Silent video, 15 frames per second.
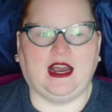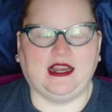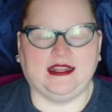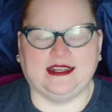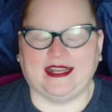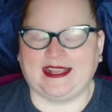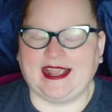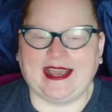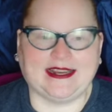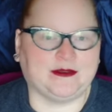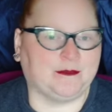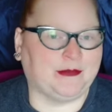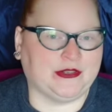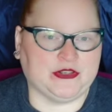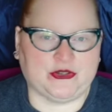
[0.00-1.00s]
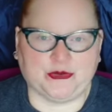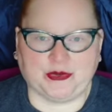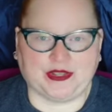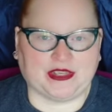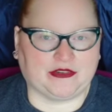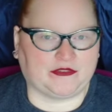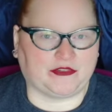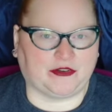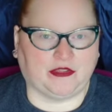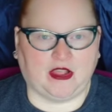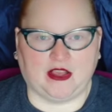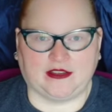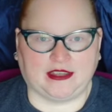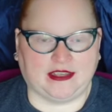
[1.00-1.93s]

And I hadn't been doing it for long.